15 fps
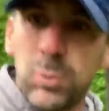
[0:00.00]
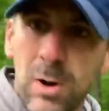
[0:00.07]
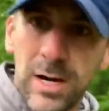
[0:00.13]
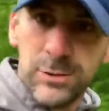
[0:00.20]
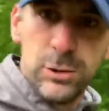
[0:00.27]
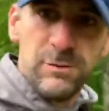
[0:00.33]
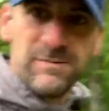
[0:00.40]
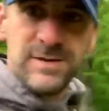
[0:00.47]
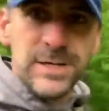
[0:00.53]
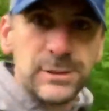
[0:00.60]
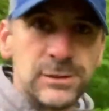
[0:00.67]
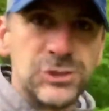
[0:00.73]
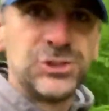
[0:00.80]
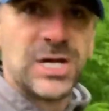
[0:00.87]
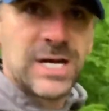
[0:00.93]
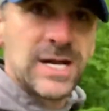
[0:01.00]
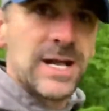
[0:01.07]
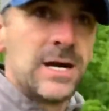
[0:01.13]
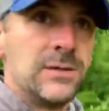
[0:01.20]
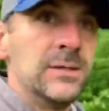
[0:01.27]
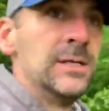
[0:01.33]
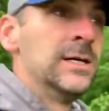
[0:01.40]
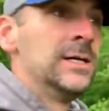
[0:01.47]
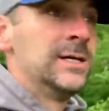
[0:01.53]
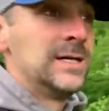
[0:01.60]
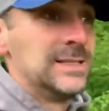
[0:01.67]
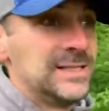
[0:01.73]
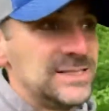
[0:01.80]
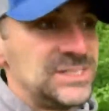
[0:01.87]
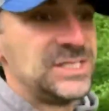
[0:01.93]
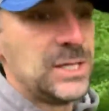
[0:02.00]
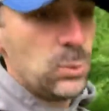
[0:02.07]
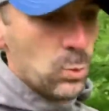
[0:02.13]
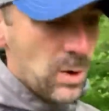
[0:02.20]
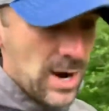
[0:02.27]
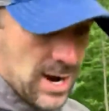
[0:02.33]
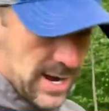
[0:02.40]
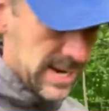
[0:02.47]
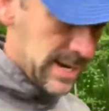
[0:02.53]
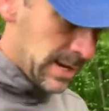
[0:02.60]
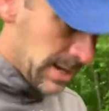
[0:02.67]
walk over here and check it out, and let's see why